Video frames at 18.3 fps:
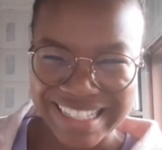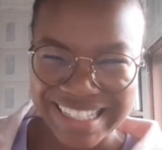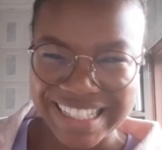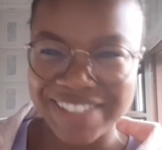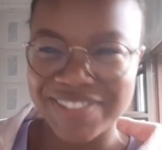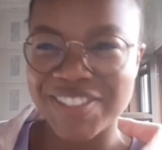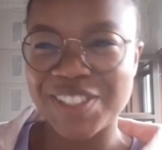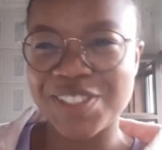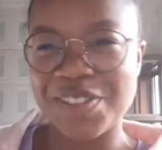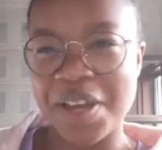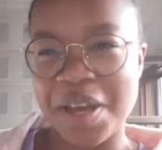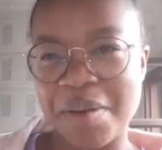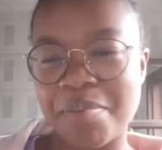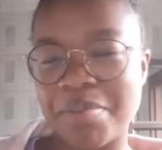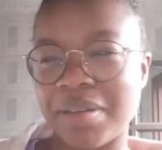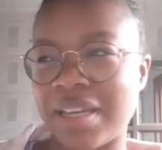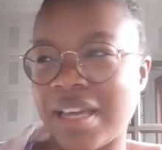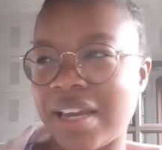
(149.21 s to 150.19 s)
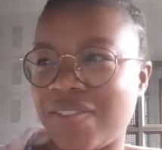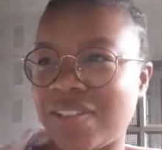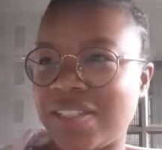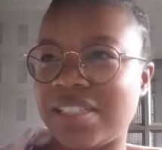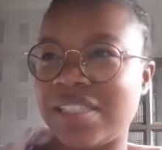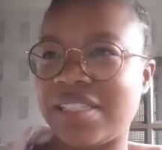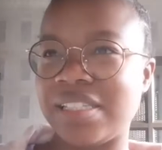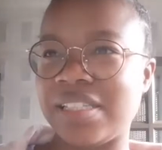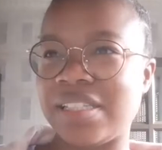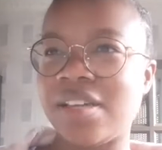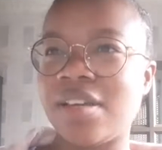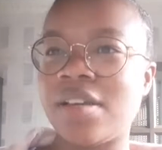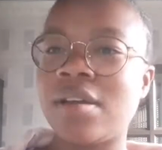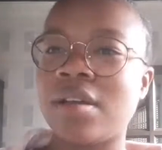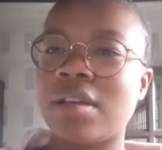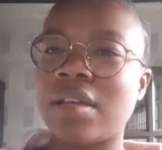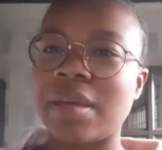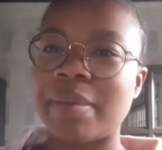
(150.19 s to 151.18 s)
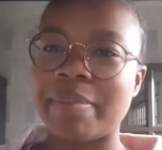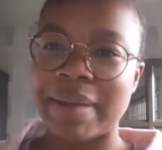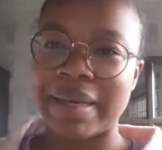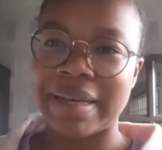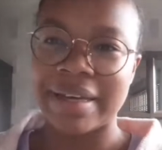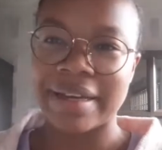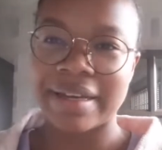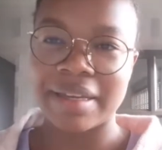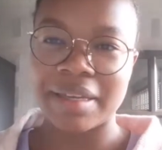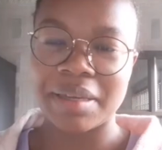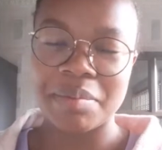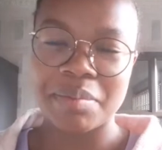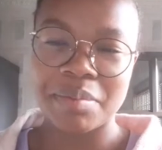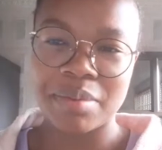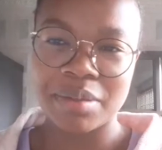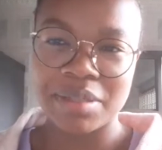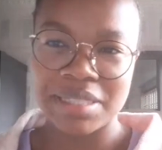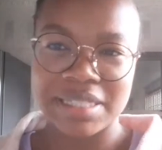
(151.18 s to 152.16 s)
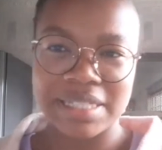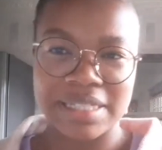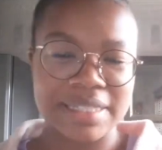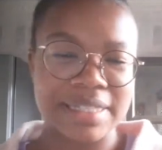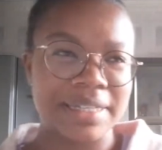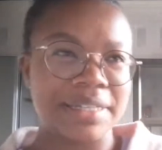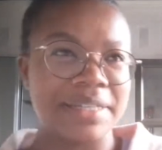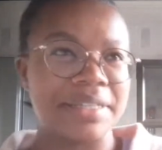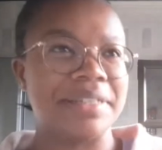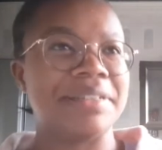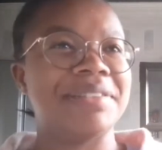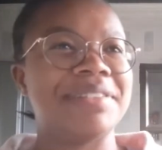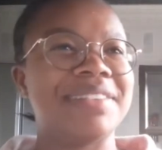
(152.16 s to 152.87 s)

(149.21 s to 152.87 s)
I'm so happy. Haven't seen Kimaga Kimbon Saturday.